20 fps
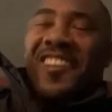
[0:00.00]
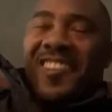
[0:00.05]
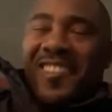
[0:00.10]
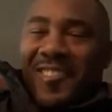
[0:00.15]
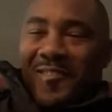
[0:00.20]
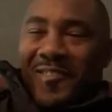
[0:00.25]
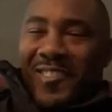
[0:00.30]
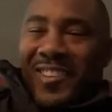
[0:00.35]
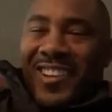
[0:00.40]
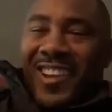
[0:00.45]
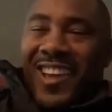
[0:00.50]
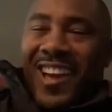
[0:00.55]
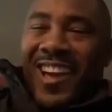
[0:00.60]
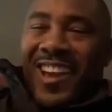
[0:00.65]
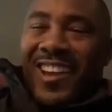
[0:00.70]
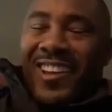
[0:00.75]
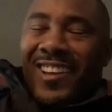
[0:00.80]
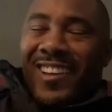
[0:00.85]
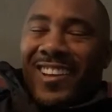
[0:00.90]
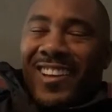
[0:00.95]
I mean, I
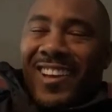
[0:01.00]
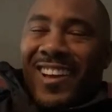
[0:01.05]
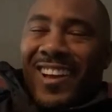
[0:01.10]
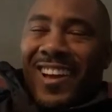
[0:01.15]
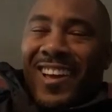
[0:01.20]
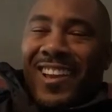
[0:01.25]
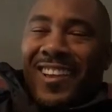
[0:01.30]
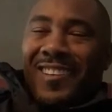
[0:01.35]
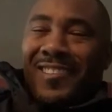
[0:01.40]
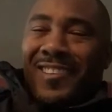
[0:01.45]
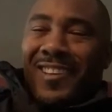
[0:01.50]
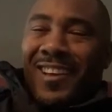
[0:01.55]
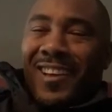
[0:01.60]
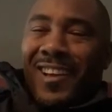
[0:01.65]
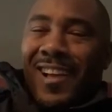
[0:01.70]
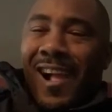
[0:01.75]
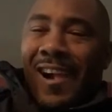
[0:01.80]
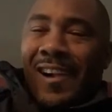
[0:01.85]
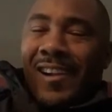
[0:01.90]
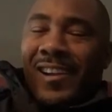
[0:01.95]
gotta
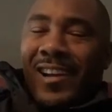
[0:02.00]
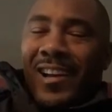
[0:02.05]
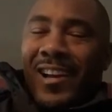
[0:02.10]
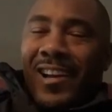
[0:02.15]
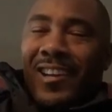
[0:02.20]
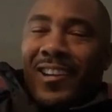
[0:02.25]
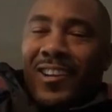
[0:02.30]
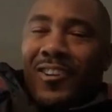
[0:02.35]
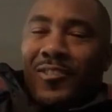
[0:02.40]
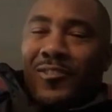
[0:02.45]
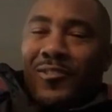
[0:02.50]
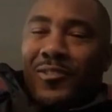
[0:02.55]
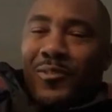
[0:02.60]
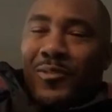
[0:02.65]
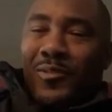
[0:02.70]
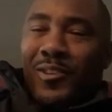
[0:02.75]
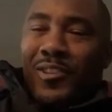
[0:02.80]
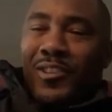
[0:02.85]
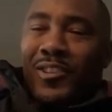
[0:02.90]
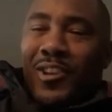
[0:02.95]
go
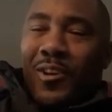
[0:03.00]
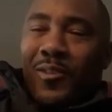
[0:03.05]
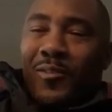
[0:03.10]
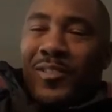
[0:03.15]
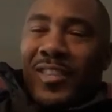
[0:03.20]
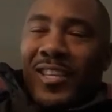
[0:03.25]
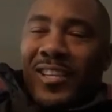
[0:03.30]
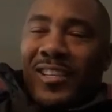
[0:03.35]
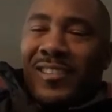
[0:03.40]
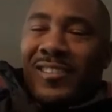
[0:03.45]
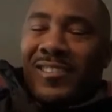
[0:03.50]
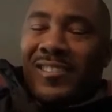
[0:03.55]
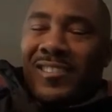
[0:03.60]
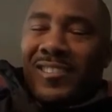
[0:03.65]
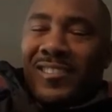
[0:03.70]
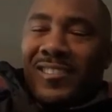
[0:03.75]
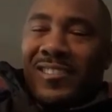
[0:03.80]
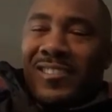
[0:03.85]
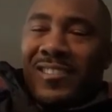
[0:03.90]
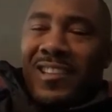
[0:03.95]
do adult things,
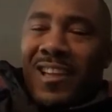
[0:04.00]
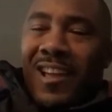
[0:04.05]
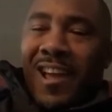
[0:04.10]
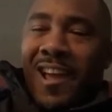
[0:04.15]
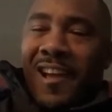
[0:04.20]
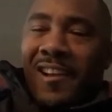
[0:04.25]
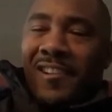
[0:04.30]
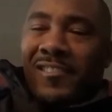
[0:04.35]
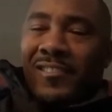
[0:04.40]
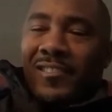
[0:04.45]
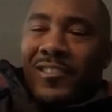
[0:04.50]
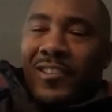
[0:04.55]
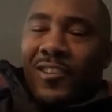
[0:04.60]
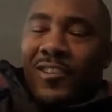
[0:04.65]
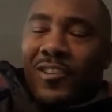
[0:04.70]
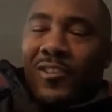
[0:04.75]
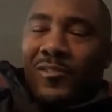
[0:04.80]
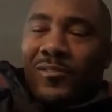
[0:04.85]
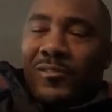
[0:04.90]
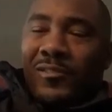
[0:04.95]
and
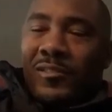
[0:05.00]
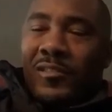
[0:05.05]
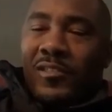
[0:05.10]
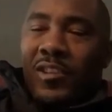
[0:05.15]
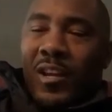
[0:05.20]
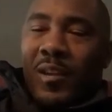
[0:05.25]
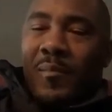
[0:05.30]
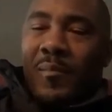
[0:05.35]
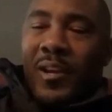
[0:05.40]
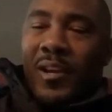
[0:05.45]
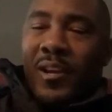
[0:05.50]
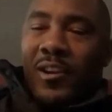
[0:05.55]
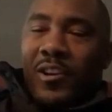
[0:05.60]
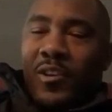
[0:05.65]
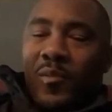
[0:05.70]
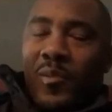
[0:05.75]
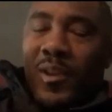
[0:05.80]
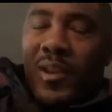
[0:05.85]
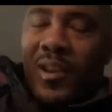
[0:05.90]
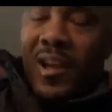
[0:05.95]
try to make a
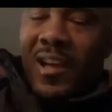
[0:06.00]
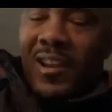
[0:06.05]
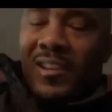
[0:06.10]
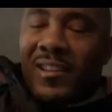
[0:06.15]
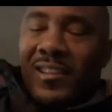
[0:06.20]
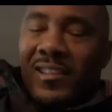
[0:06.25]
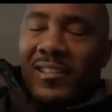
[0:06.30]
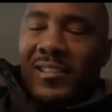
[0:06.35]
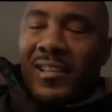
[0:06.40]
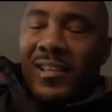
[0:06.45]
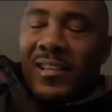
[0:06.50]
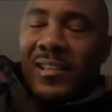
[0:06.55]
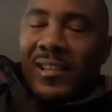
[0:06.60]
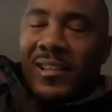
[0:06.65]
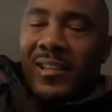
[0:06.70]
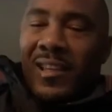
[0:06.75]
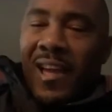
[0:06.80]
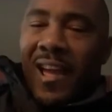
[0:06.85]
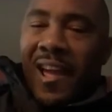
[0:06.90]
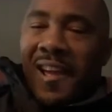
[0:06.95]
career out of this
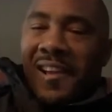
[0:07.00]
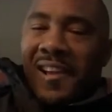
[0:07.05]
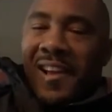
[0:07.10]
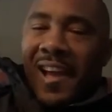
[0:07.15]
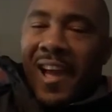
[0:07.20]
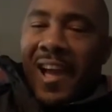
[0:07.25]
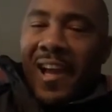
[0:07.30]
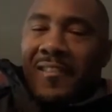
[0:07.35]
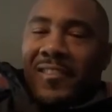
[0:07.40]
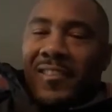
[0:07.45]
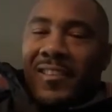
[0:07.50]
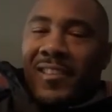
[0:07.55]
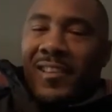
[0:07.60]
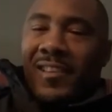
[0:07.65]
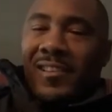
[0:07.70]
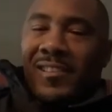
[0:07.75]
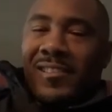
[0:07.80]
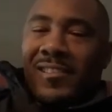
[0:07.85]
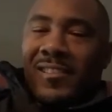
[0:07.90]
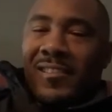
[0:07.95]
after
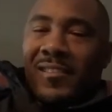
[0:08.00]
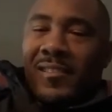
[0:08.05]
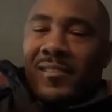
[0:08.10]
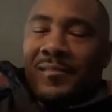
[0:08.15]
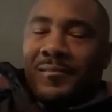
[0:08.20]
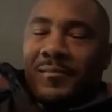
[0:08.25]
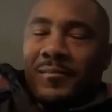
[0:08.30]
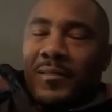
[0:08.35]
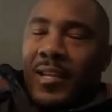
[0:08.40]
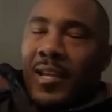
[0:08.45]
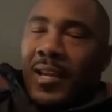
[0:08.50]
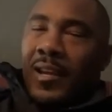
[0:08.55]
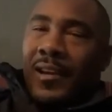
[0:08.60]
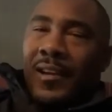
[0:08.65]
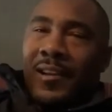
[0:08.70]
this. Like,